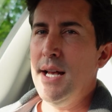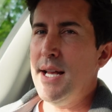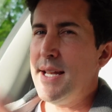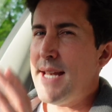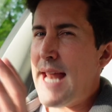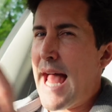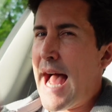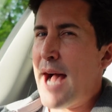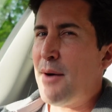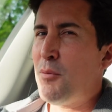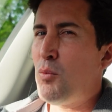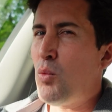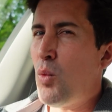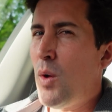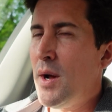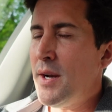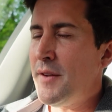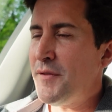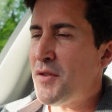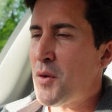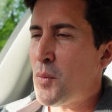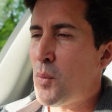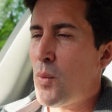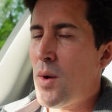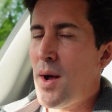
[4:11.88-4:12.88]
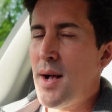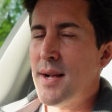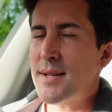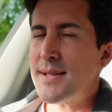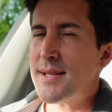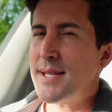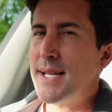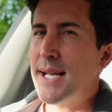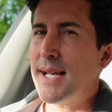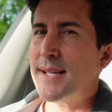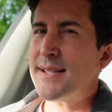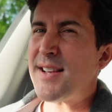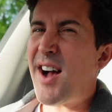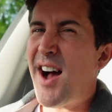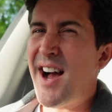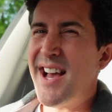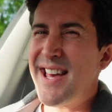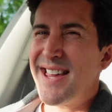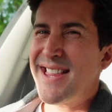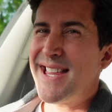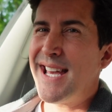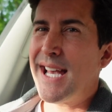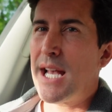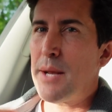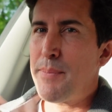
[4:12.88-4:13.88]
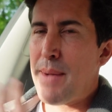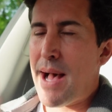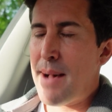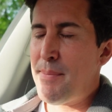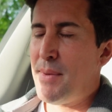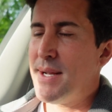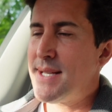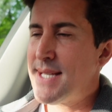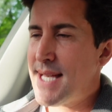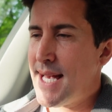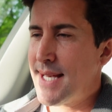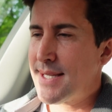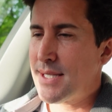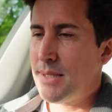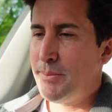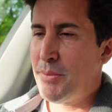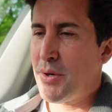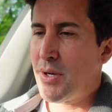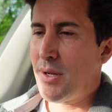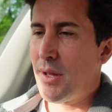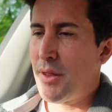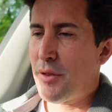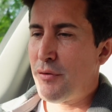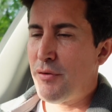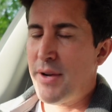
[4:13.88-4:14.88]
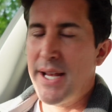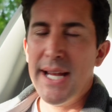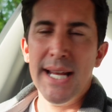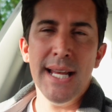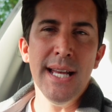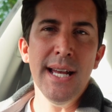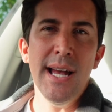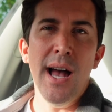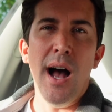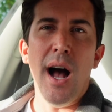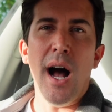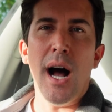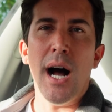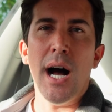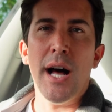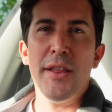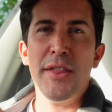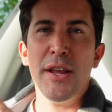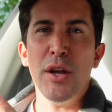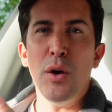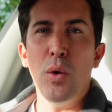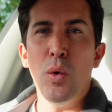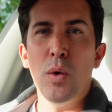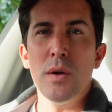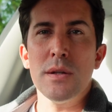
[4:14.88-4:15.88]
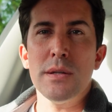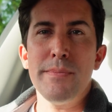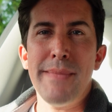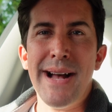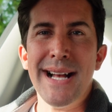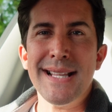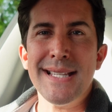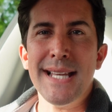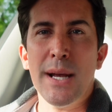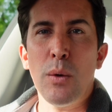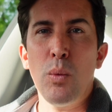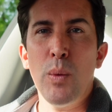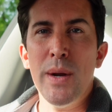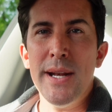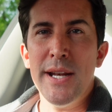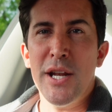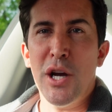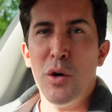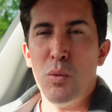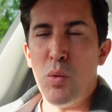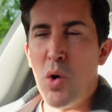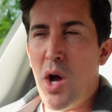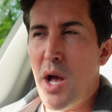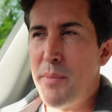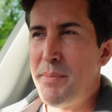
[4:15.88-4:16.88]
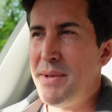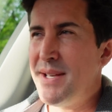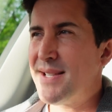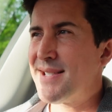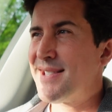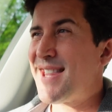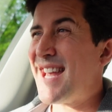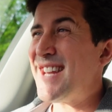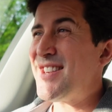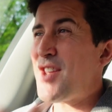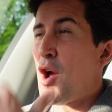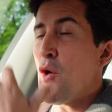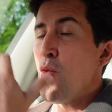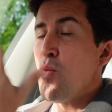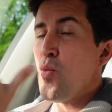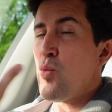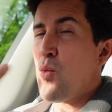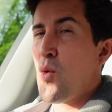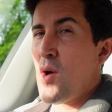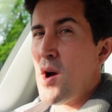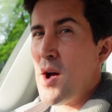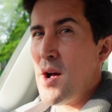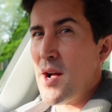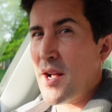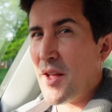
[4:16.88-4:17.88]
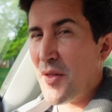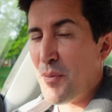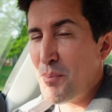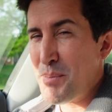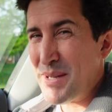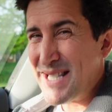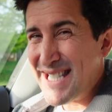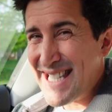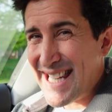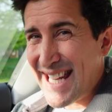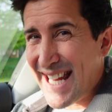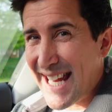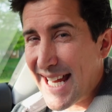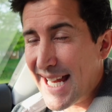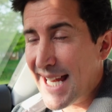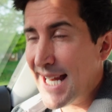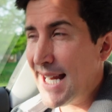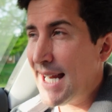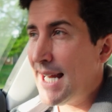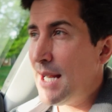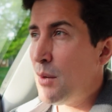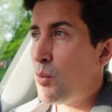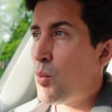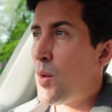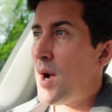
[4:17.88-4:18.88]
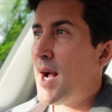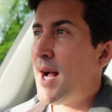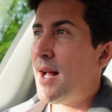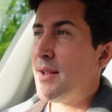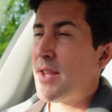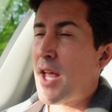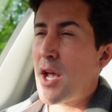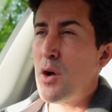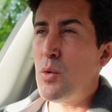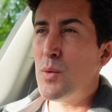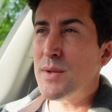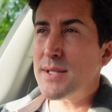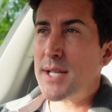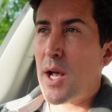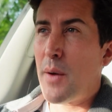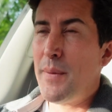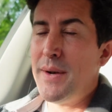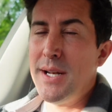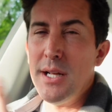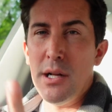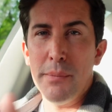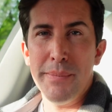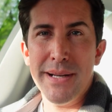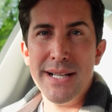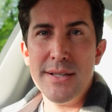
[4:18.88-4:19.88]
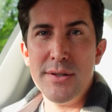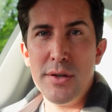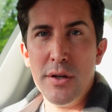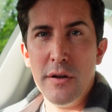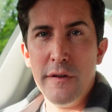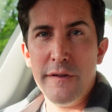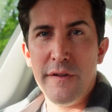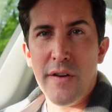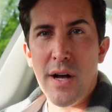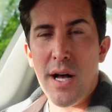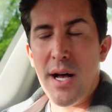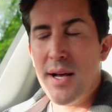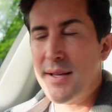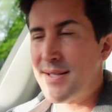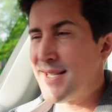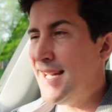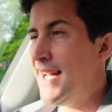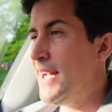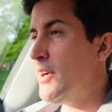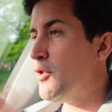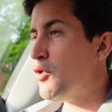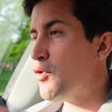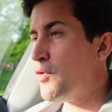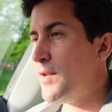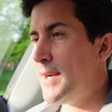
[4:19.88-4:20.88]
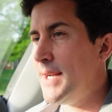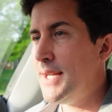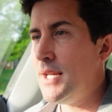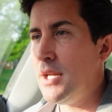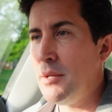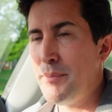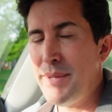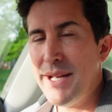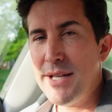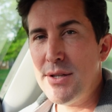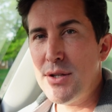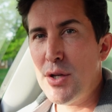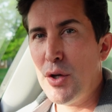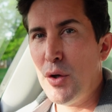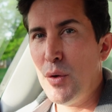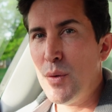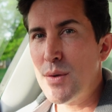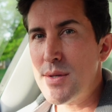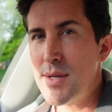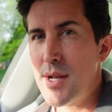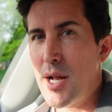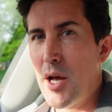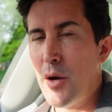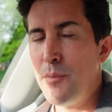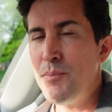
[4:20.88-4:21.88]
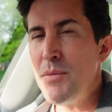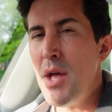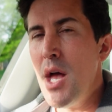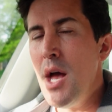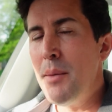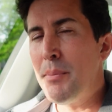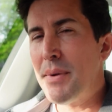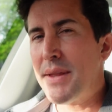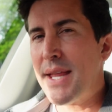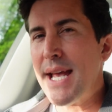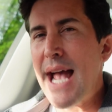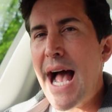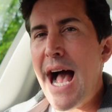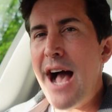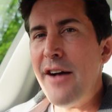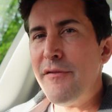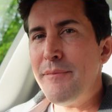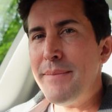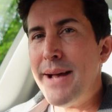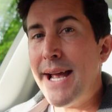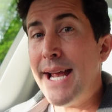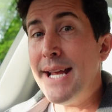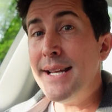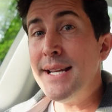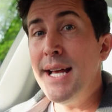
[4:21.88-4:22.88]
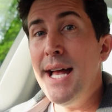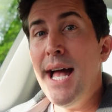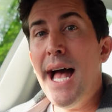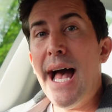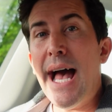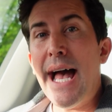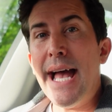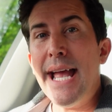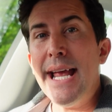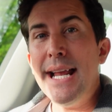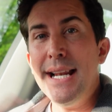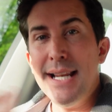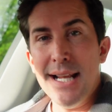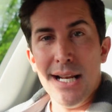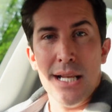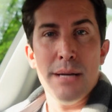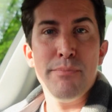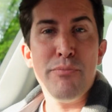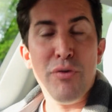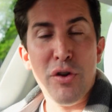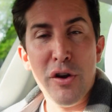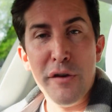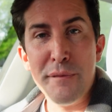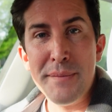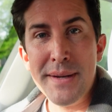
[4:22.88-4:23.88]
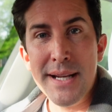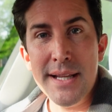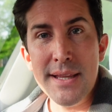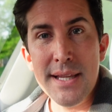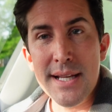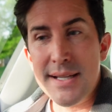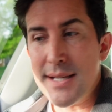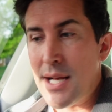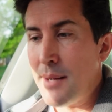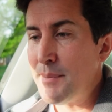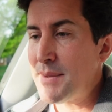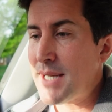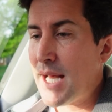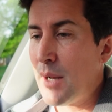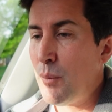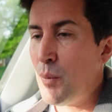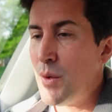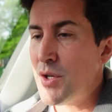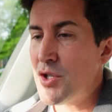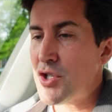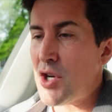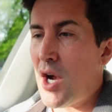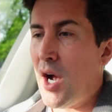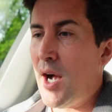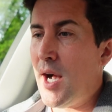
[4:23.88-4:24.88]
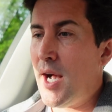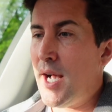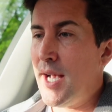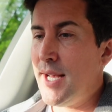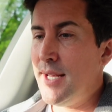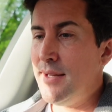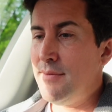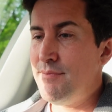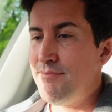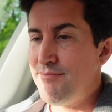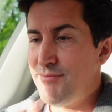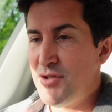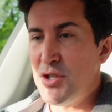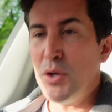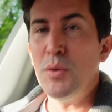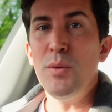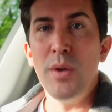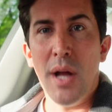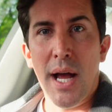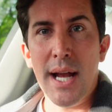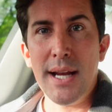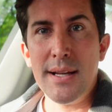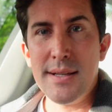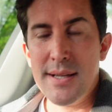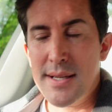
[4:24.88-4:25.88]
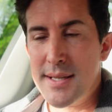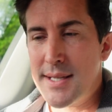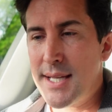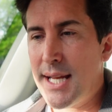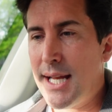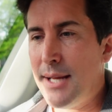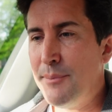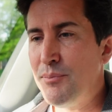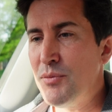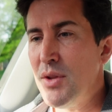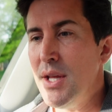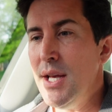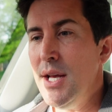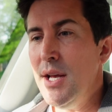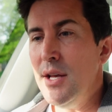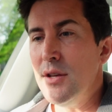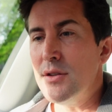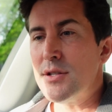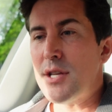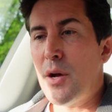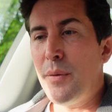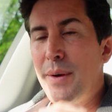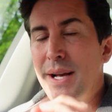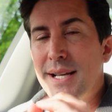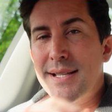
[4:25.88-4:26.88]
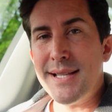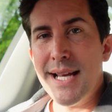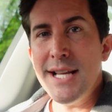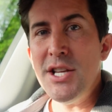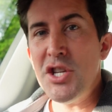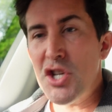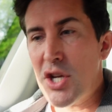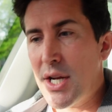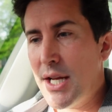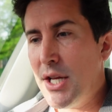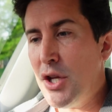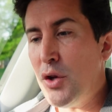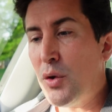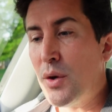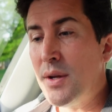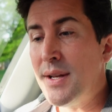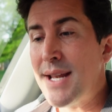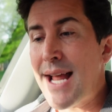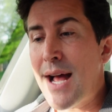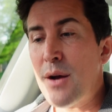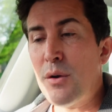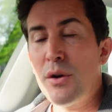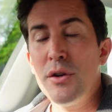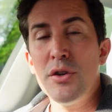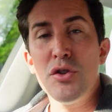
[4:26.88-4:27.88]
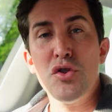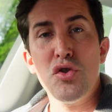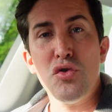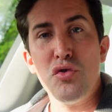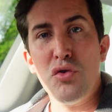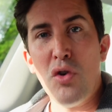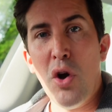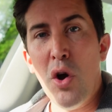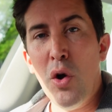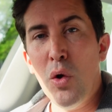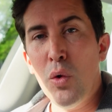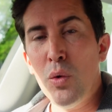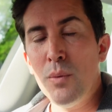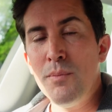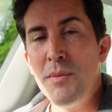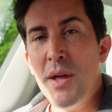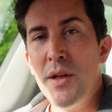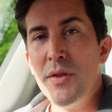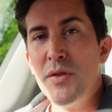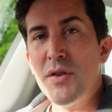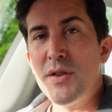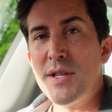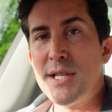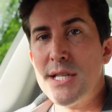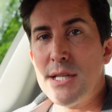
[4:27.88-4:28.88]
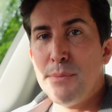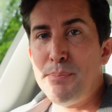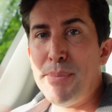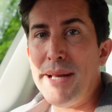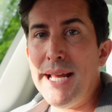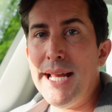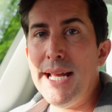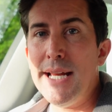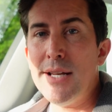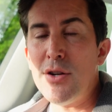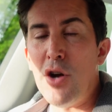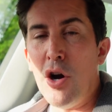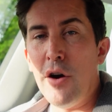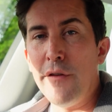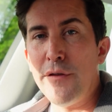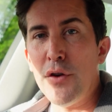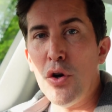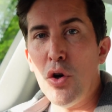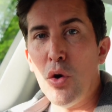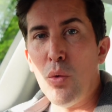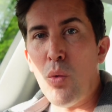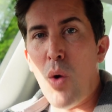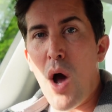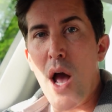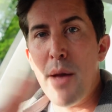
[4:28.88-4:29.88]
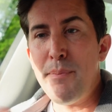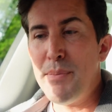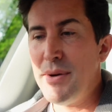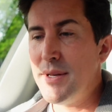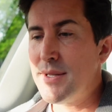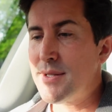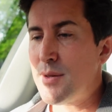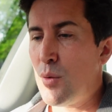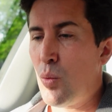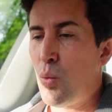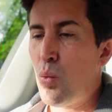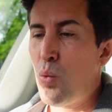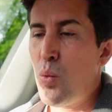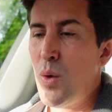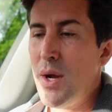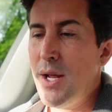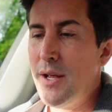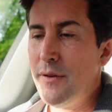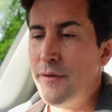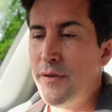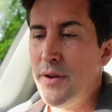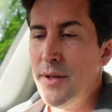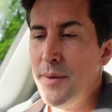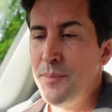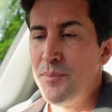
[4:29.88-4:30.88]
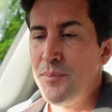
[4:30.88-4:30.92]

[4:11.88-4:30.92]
Now, one of the worst things I think about my Tesla Model 3 are the automatic window wipers. They don't work particularly well. They always go a little bit too fast or a little bit too slow. But they have made a little improvement in this update, which I do like to see. So essentially, you can now control the speed of your wipers with